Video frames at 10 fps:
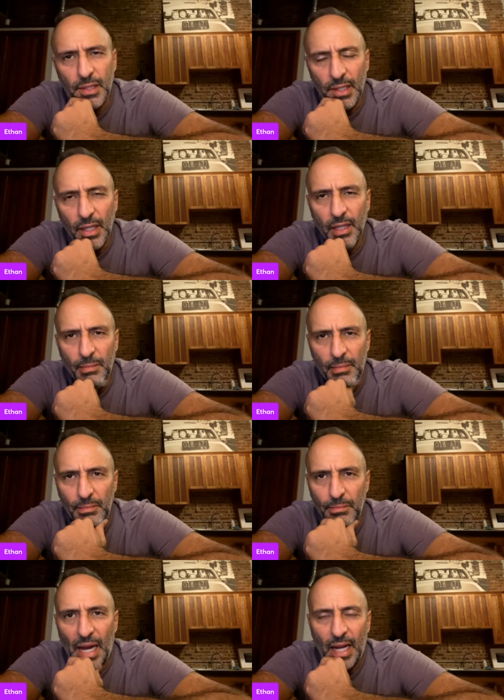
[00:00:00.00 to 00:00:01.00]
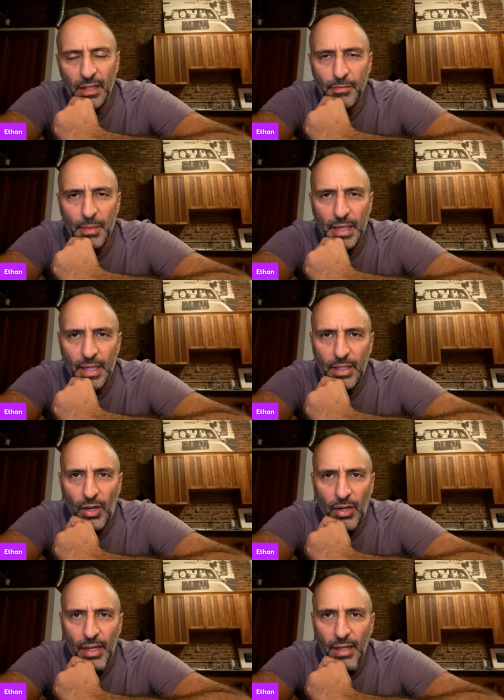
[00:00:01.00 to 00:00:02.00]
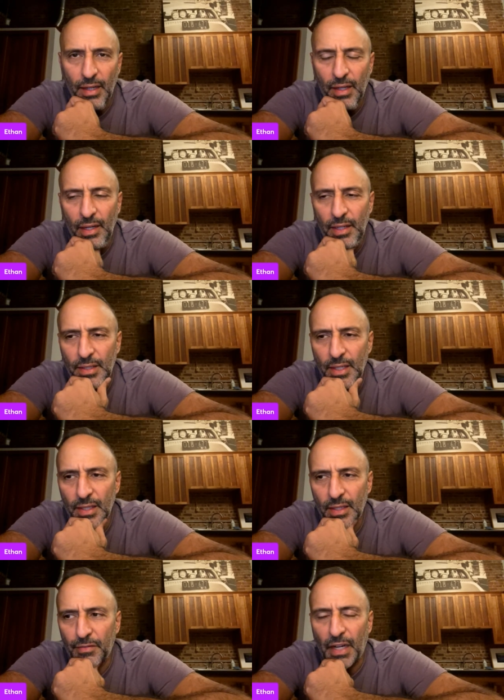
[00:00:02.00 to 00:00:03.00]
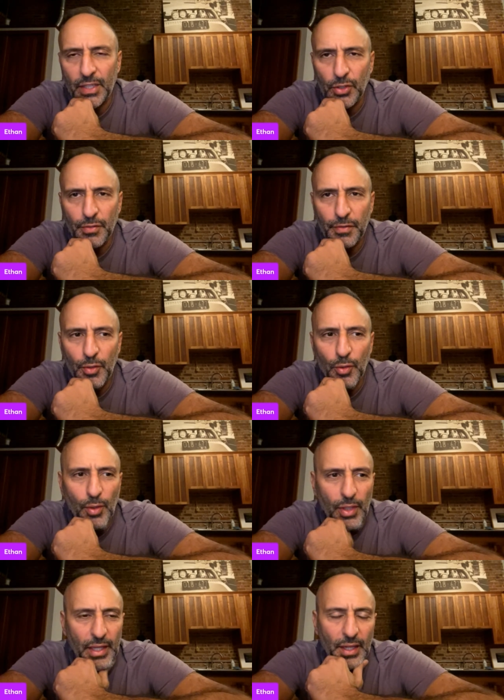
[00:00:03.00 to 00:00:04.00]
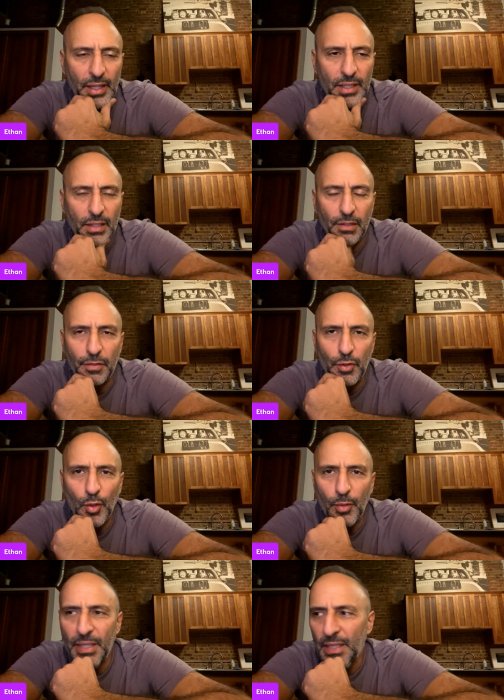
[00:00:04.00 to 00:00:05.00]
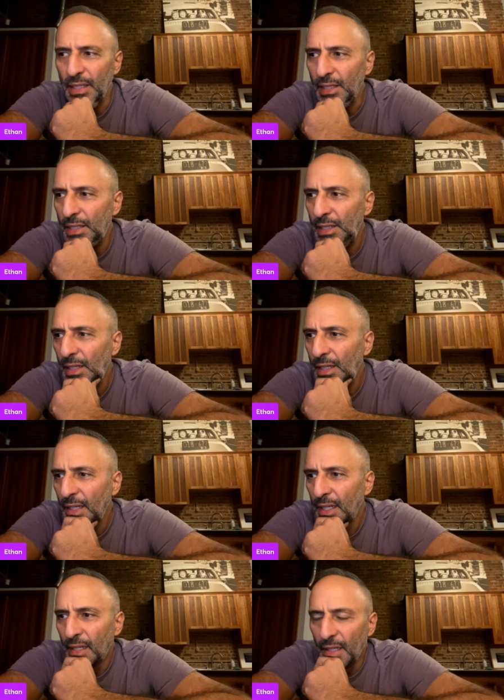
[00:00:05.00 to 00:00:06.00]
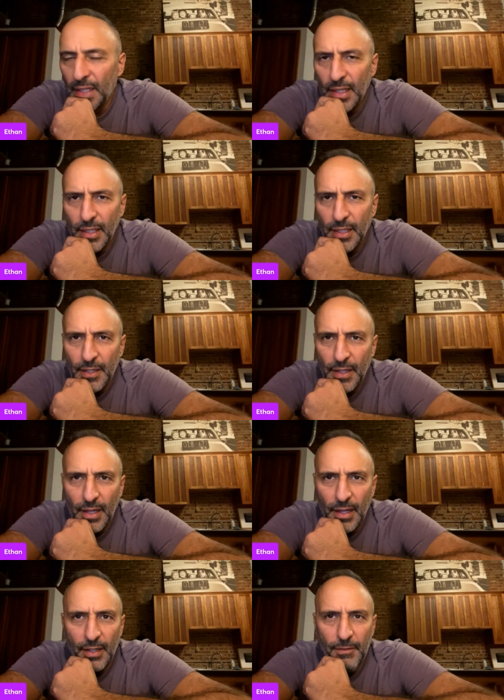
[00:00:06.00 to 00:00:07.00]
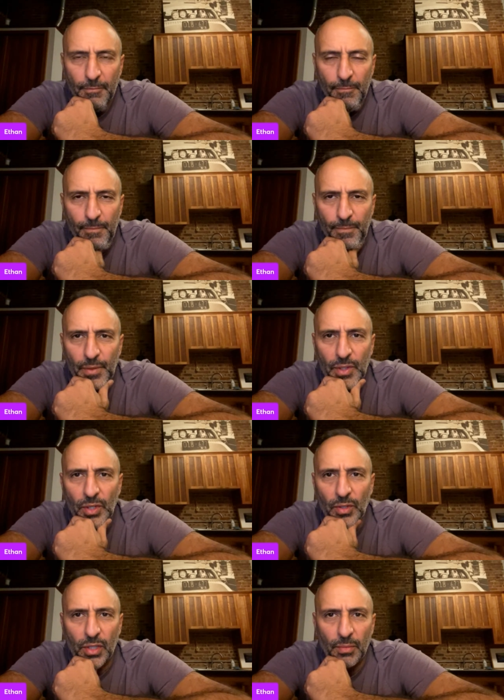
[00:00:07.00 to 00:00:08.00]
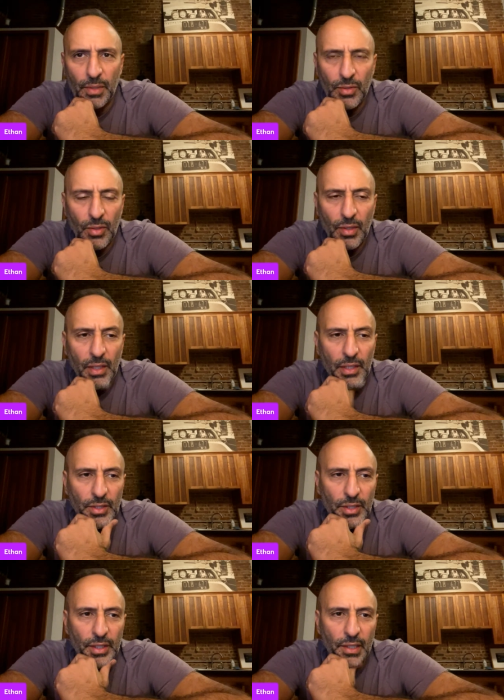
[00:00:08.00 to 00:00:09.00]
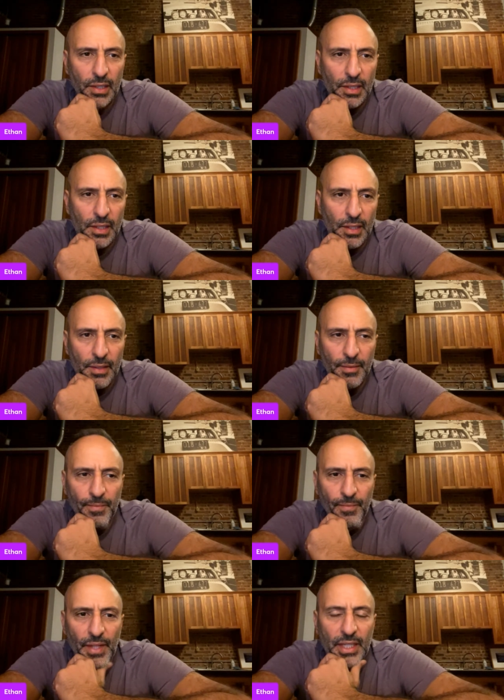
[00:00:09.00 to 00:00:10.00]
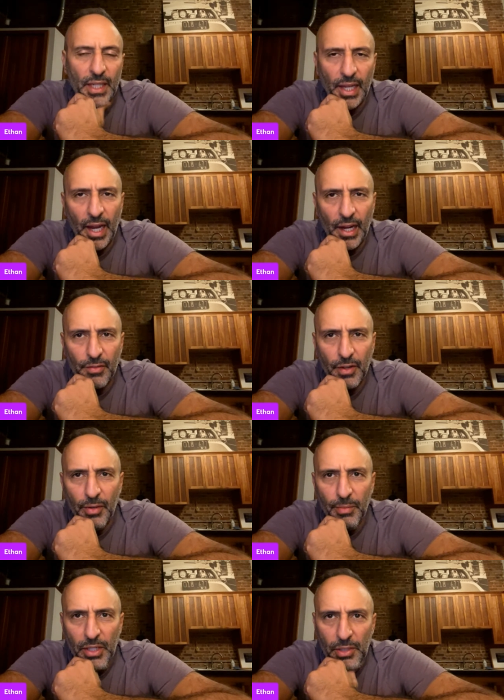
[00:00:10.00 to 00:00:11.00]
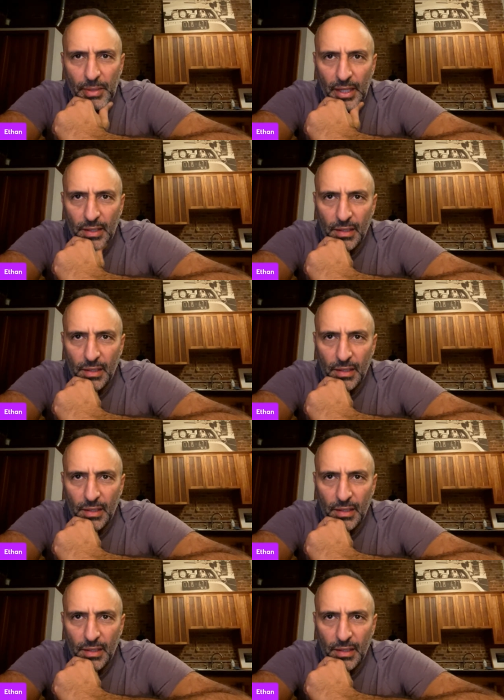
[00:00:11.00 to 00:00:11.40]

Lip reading: little pile of money talking, and it's his fossil fuel. I think he's in the fuel business. So someone who clearly doesn't care very much about